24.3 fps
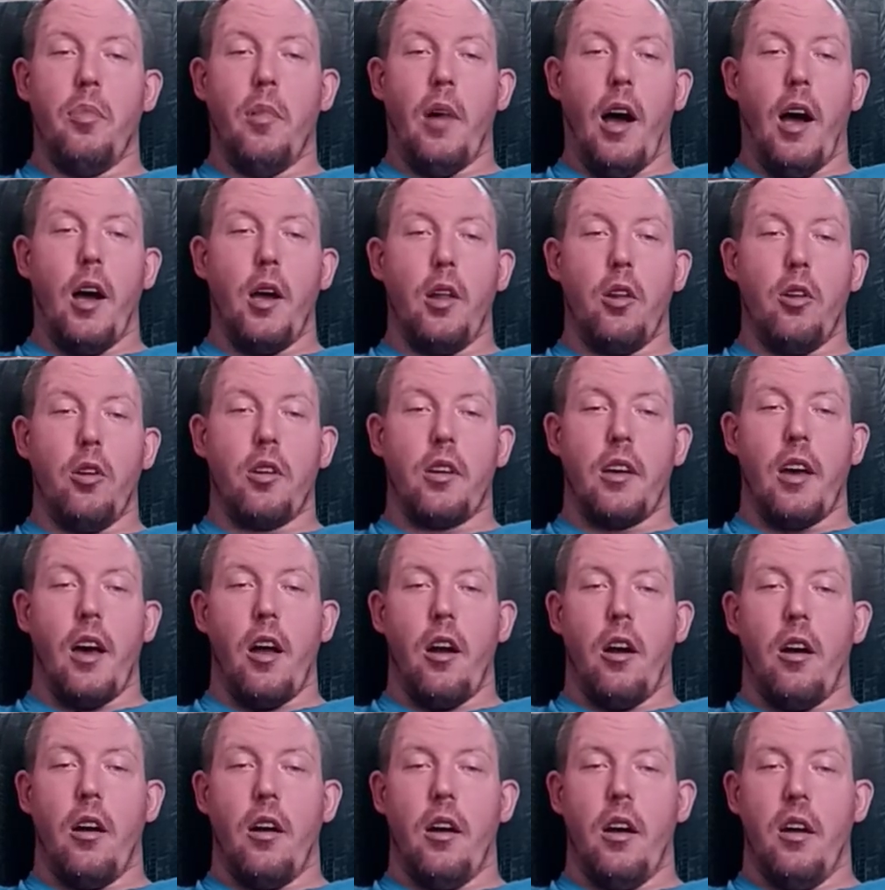I look at
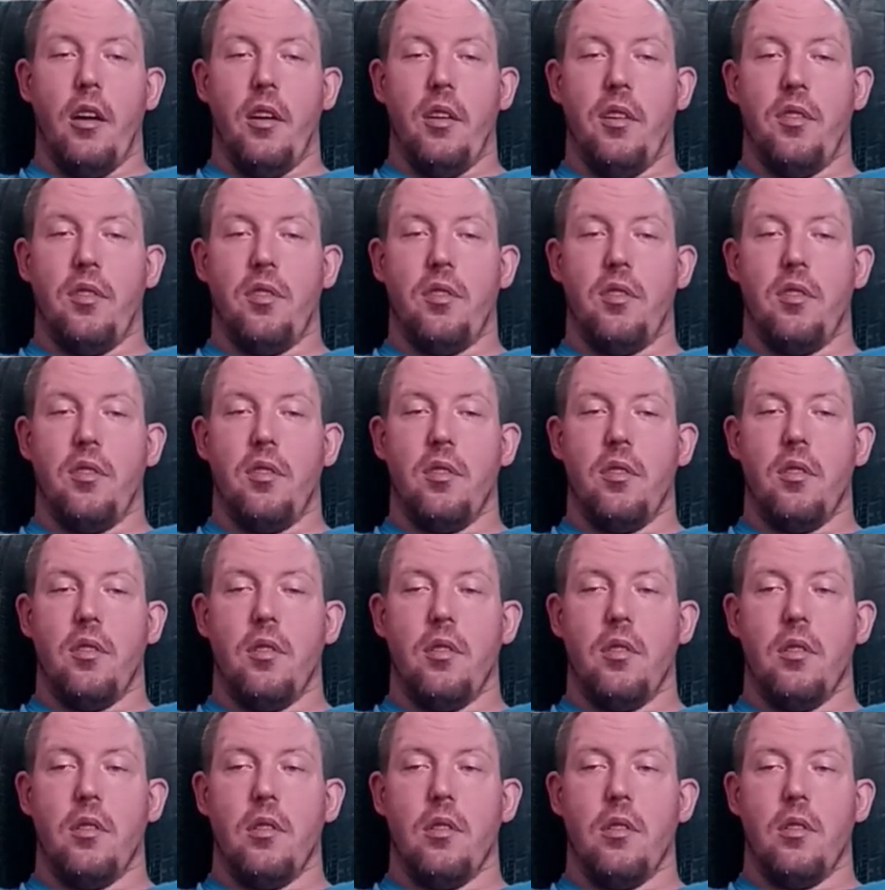her as
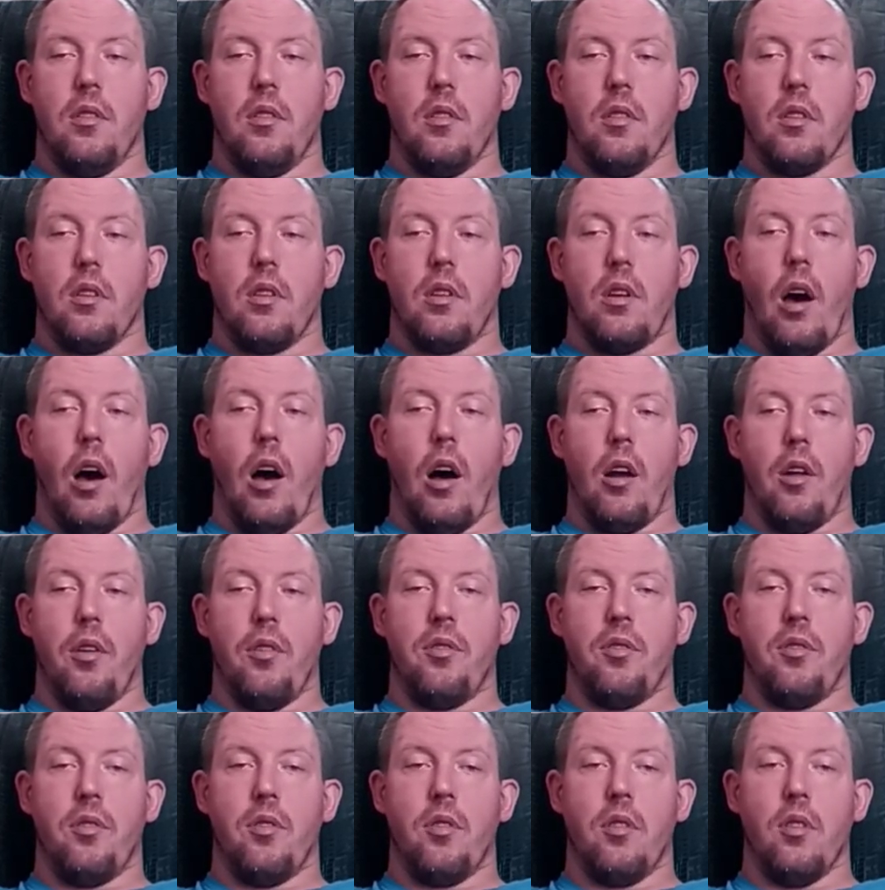
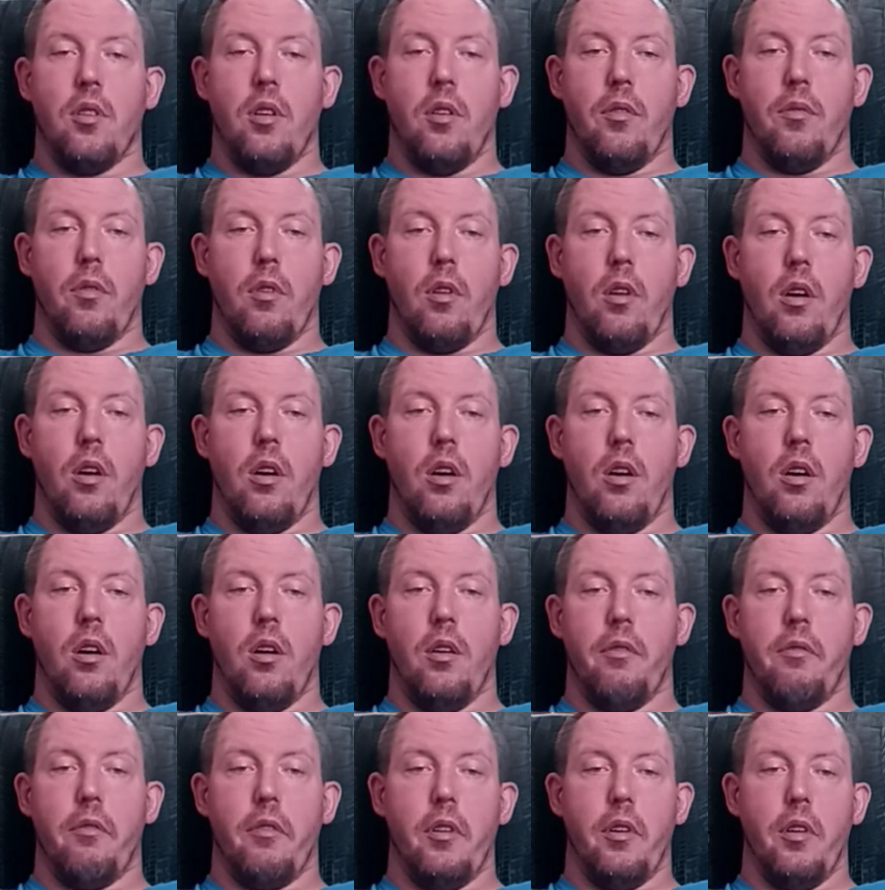goddess of
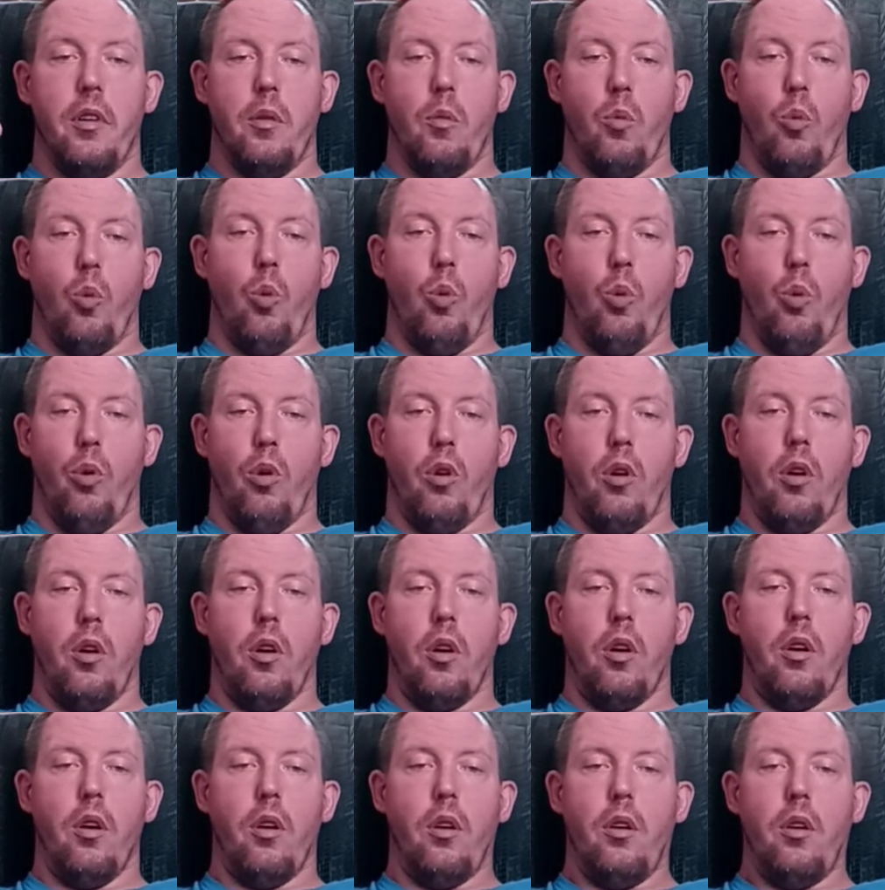love and war.
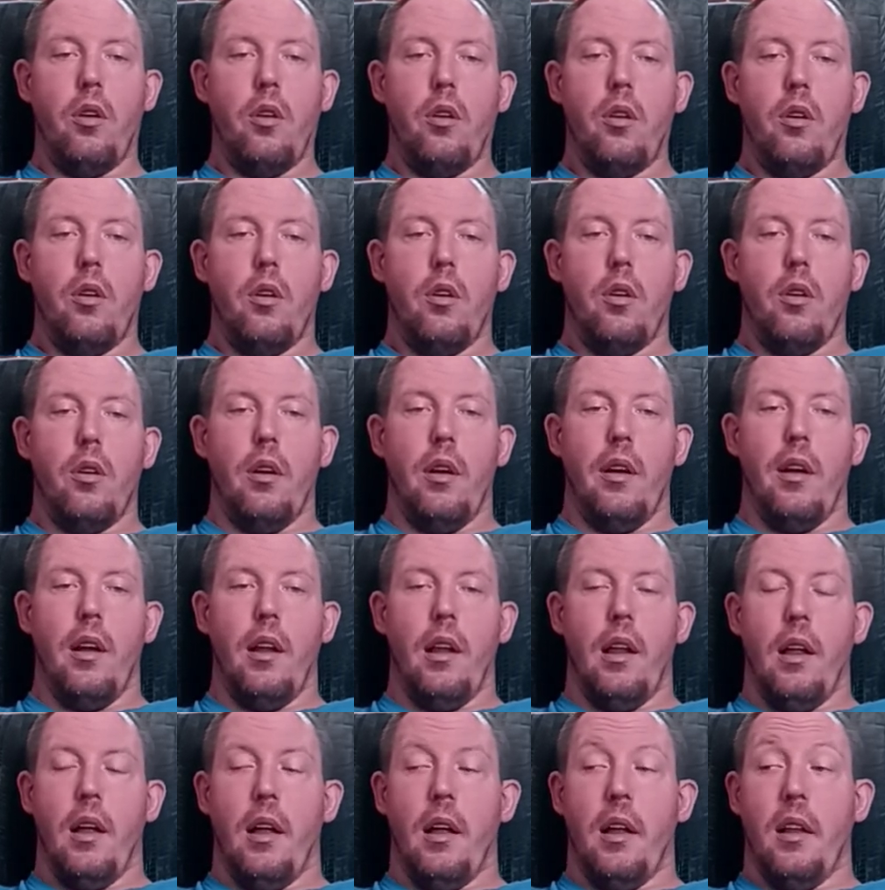
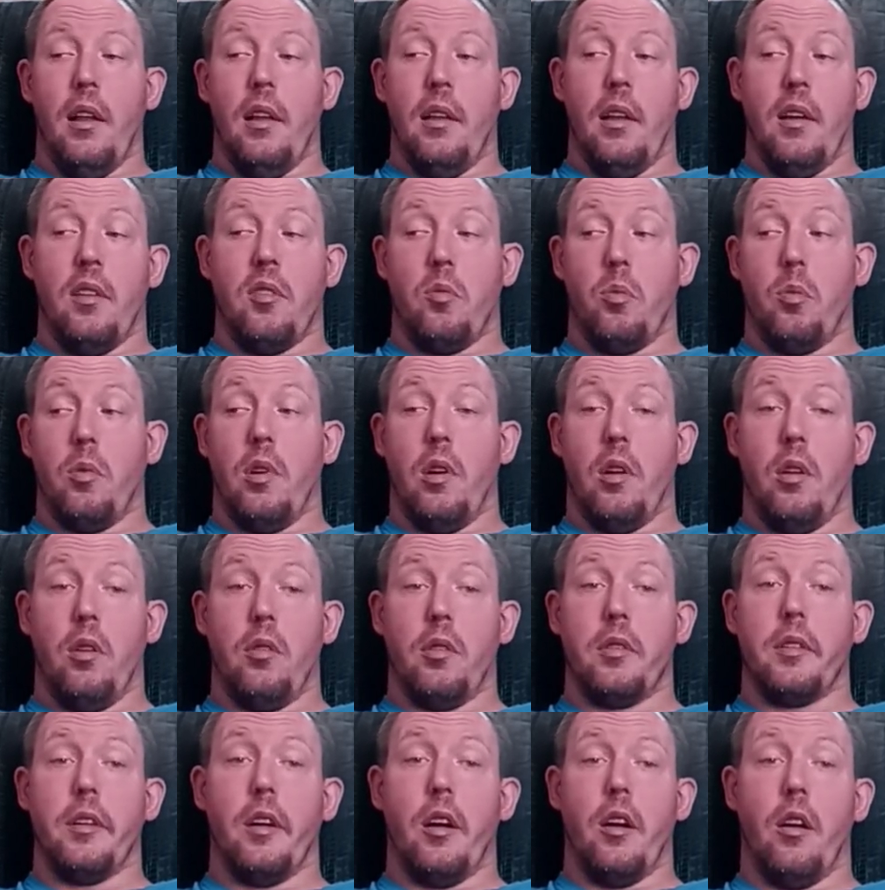And that's what I
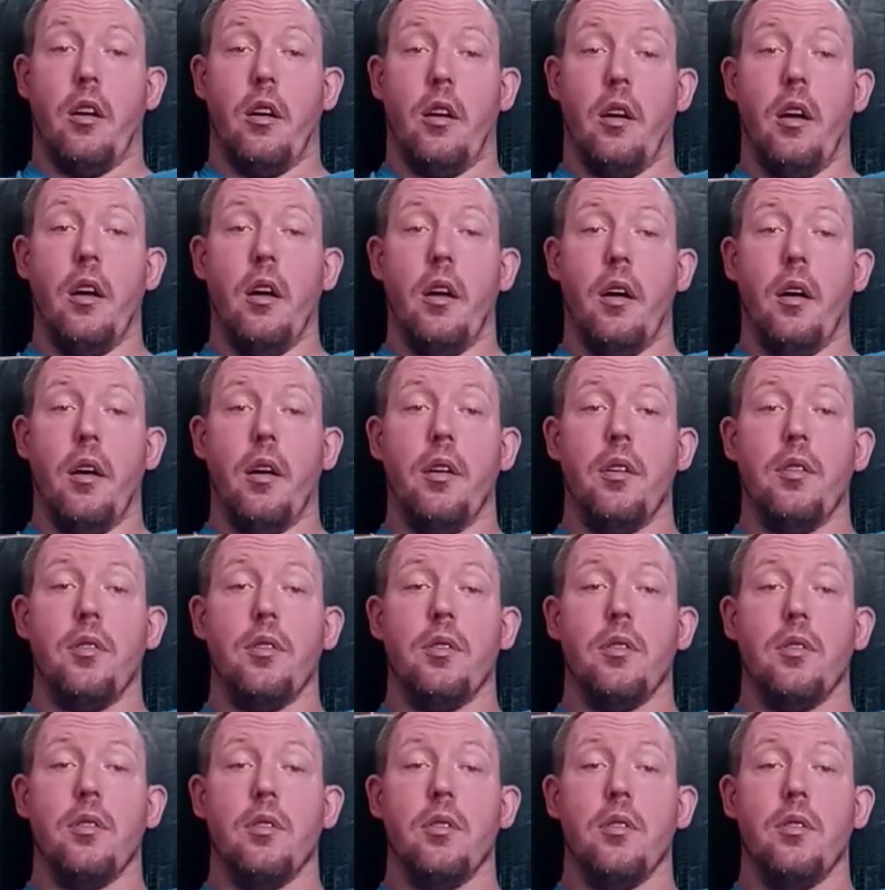look at her as.
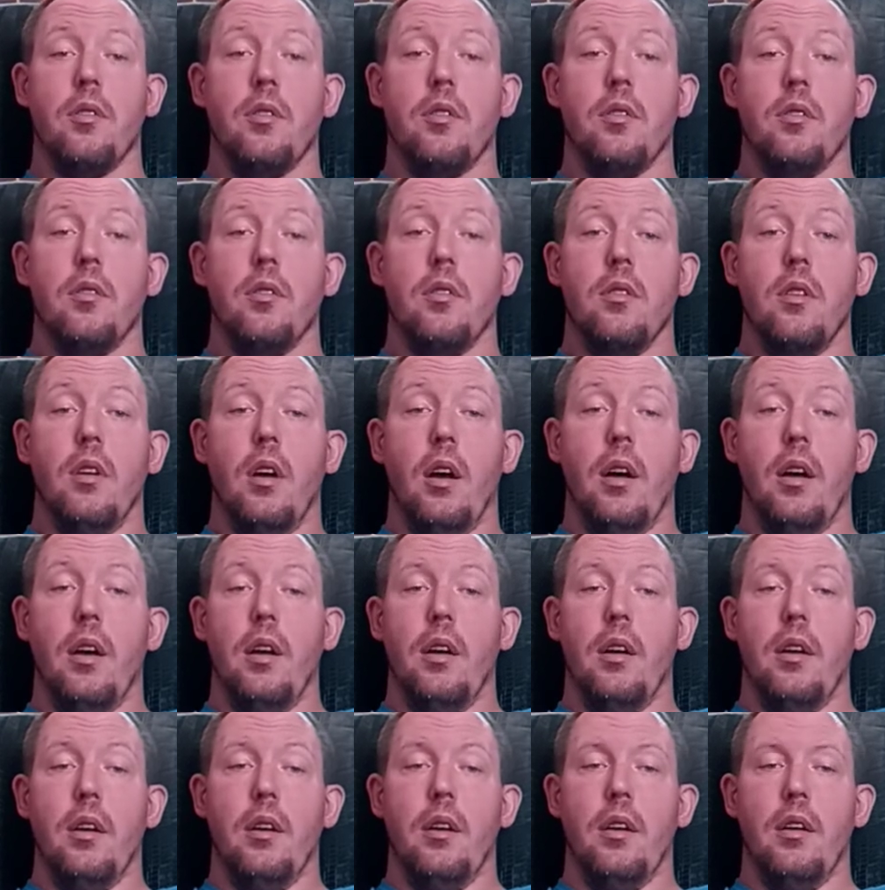
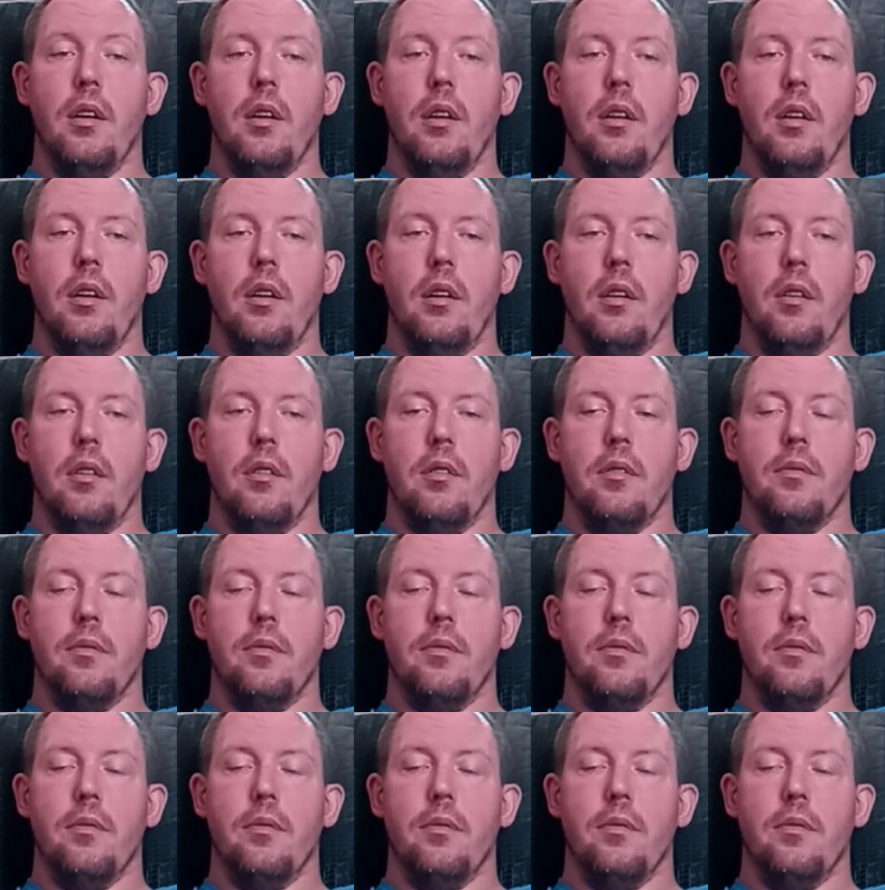And